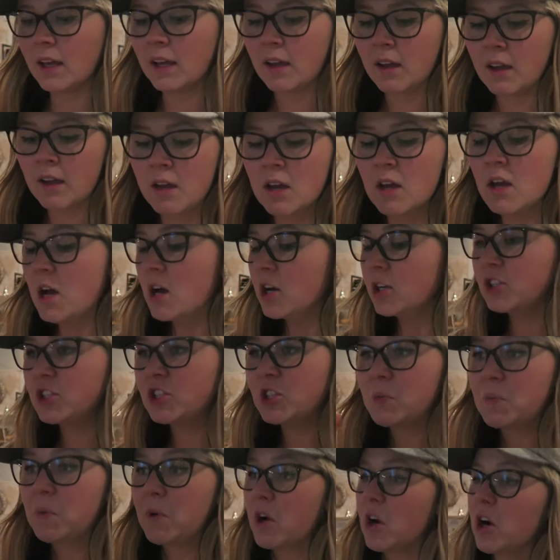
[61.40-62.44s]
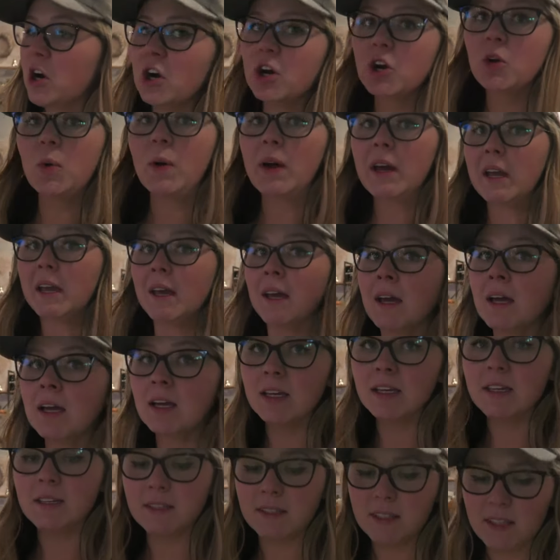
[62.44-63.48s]
like super quick,
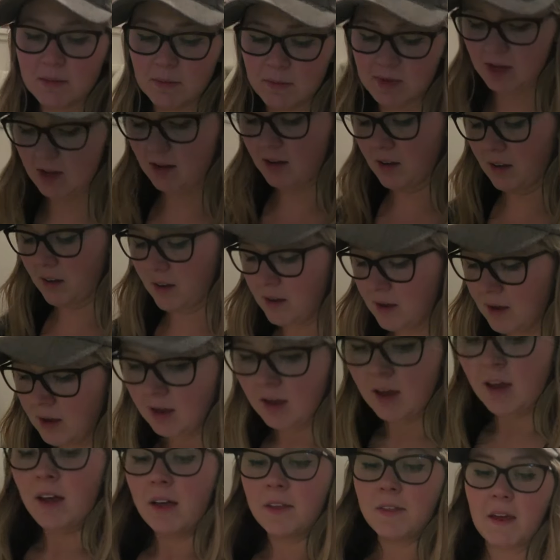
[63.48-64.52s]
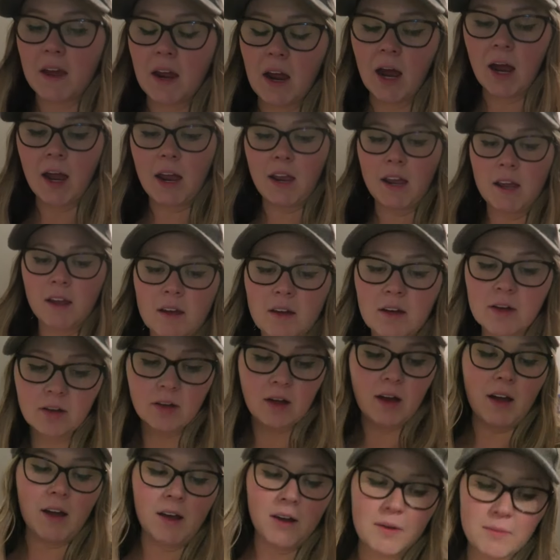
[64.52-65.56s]
easy meal that I
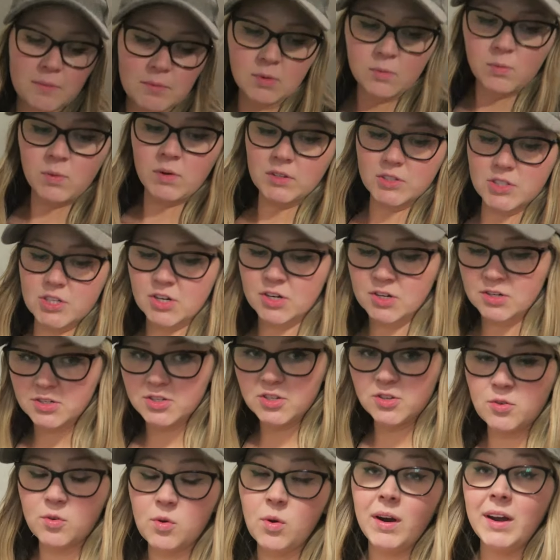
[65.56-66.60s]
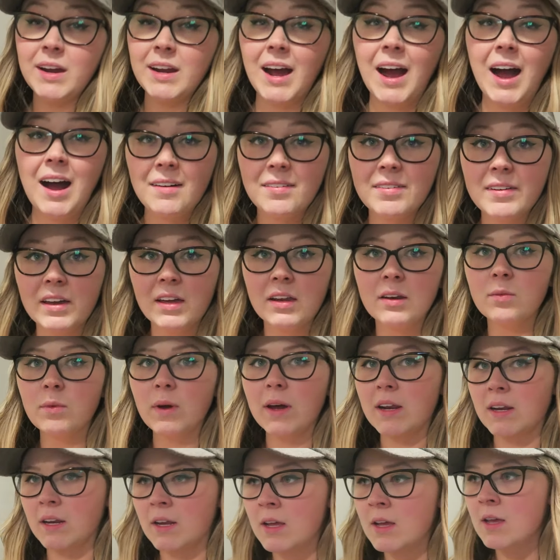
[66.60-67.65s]
um, will turn to quite often
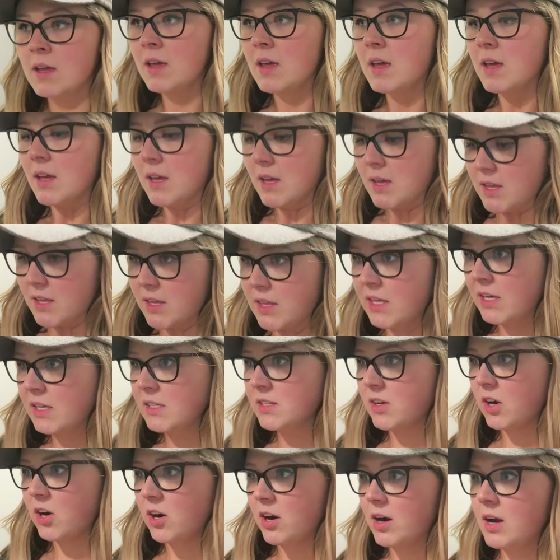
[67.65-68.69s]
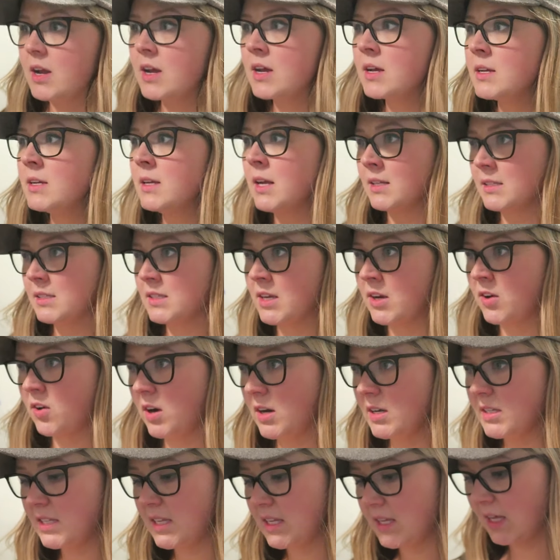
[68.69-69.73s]
when things are nuts and
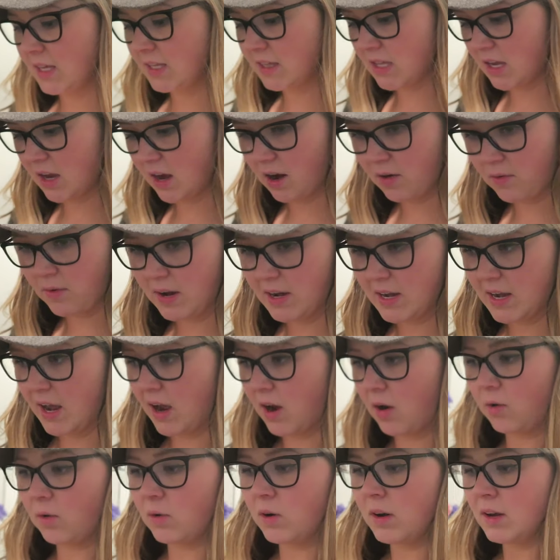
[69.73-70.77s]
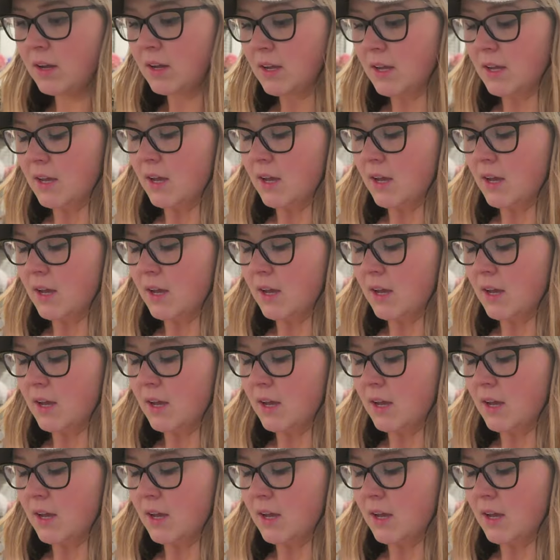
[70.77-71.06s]
crazy like they are right now.